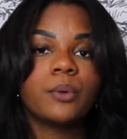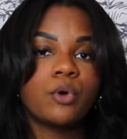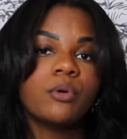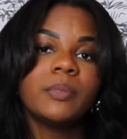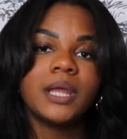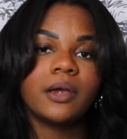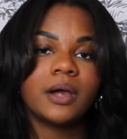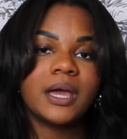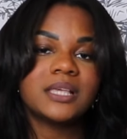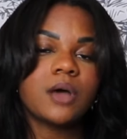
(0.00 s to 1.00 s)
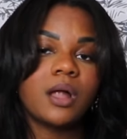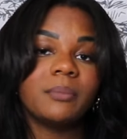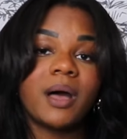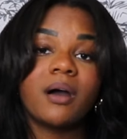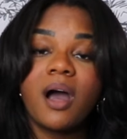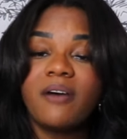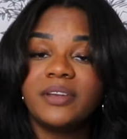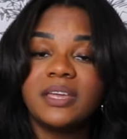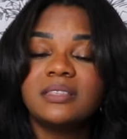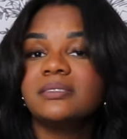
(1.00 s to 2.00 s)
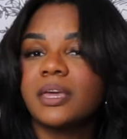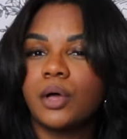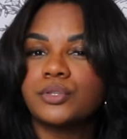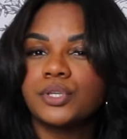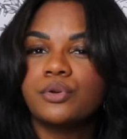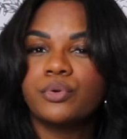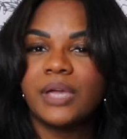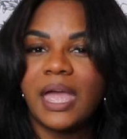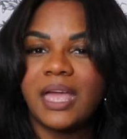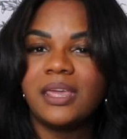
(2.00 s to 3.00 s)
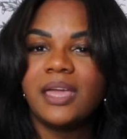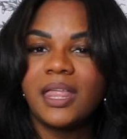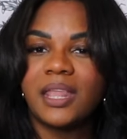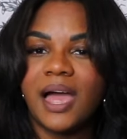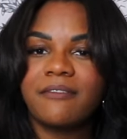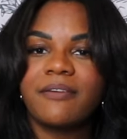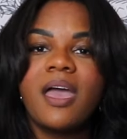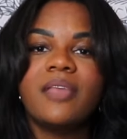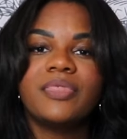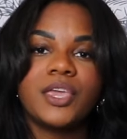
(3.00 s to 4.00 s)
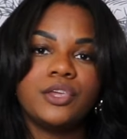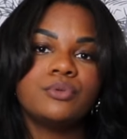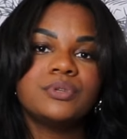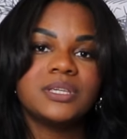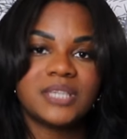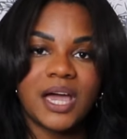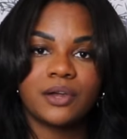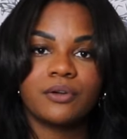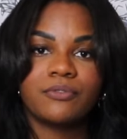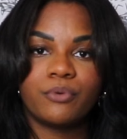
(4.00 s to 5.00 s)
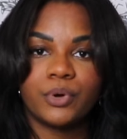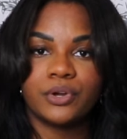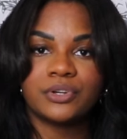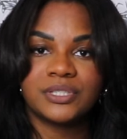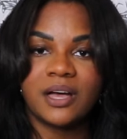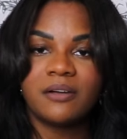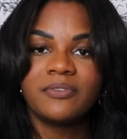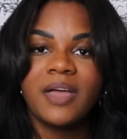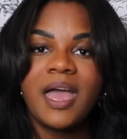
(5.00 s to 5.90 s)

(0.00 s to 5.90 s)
a grown woman era is all about confidence and also creating a life that you desire for yourself